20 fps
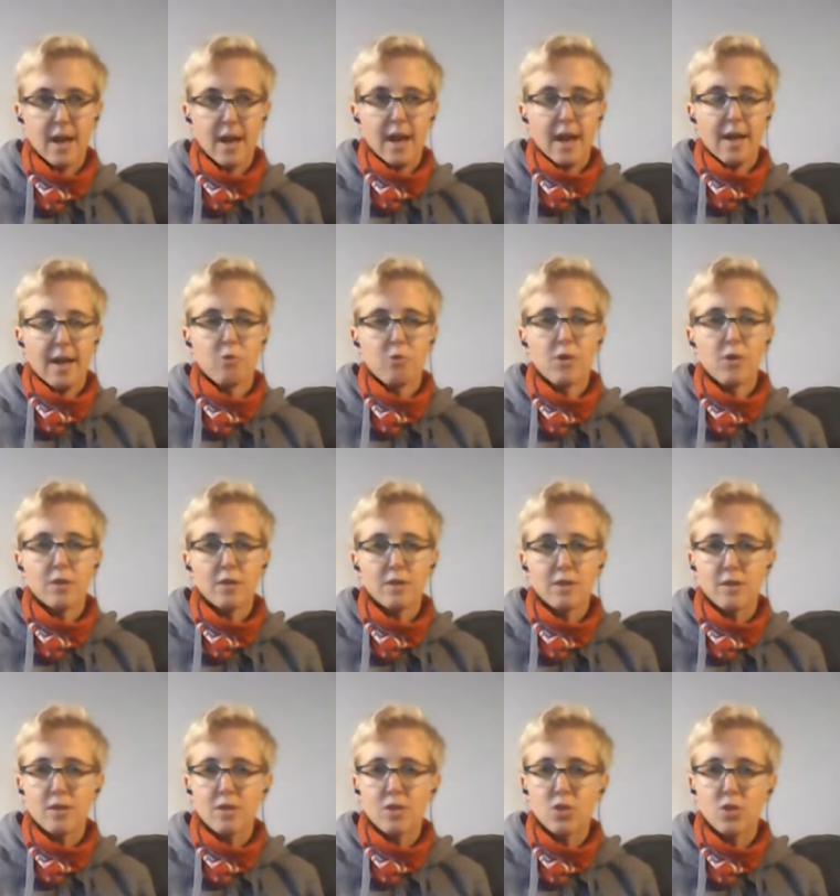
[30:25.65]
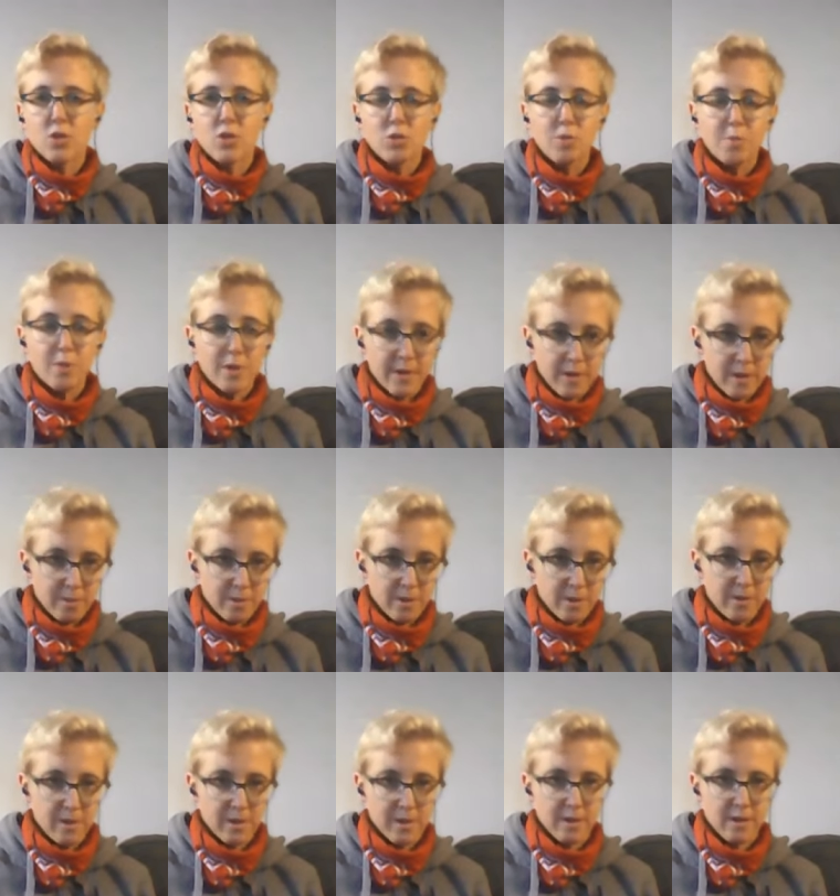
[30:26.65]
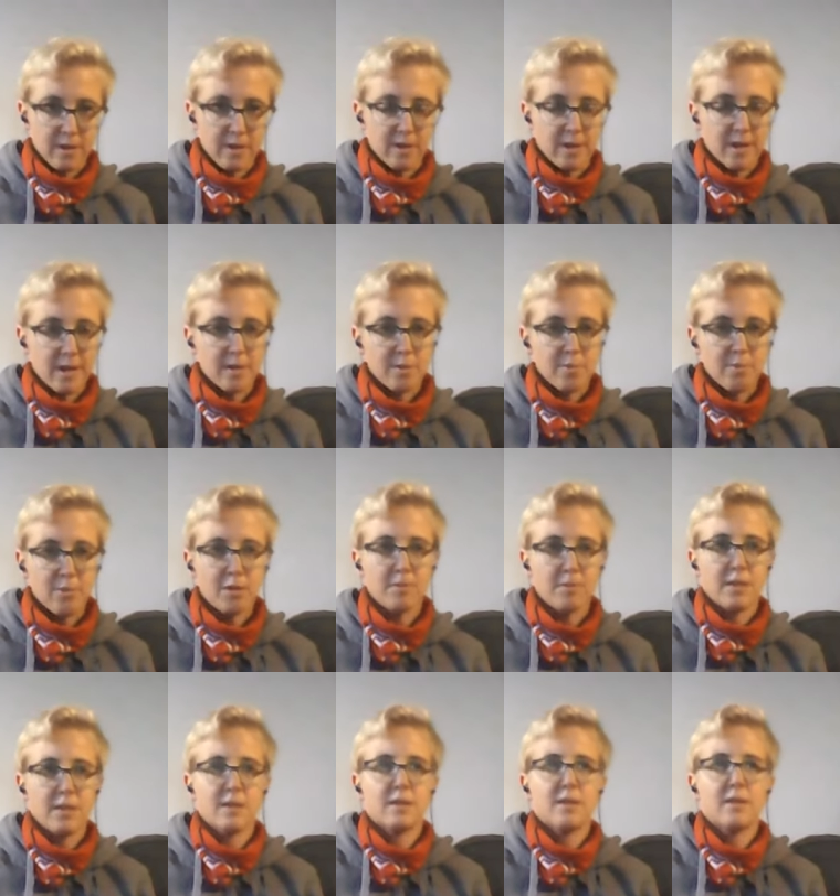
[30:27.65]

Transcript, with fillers: and what is super important in that moment